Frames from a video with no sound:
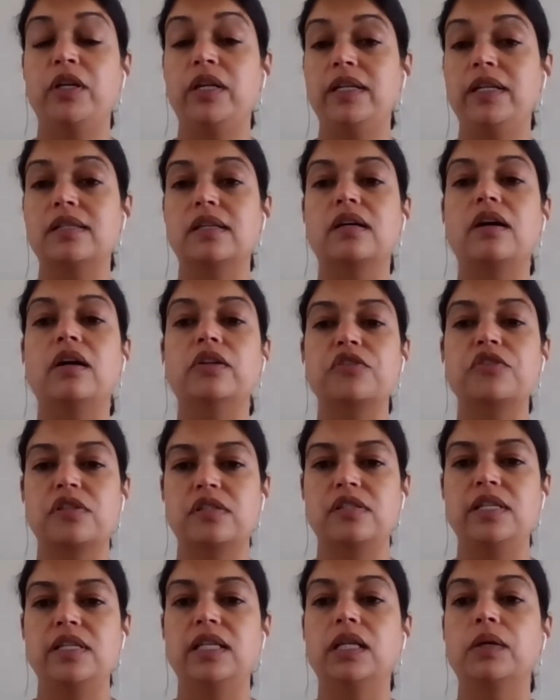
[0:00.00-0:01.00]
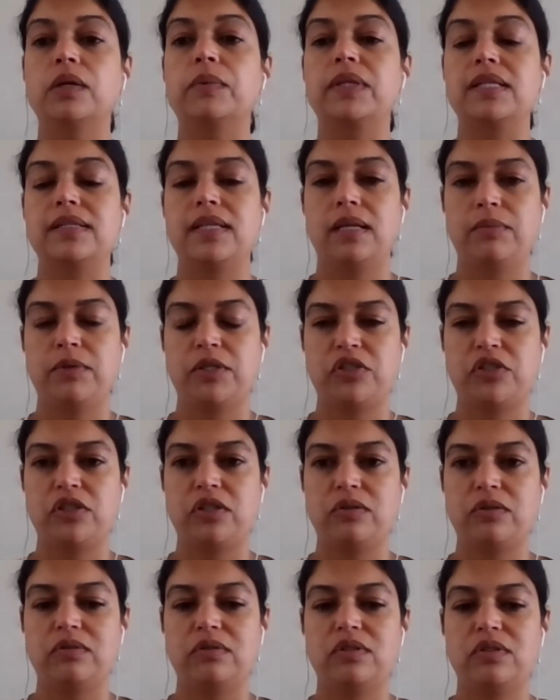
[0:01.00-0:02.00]
communities and cultures dealing with the
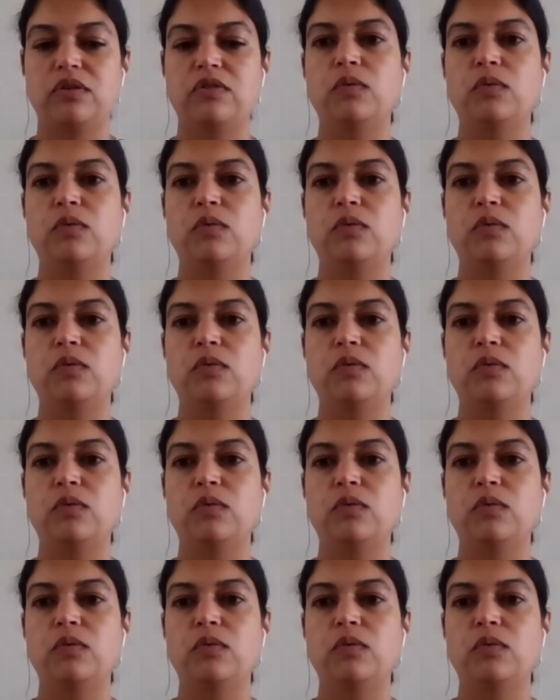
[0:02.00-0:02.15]
same issue.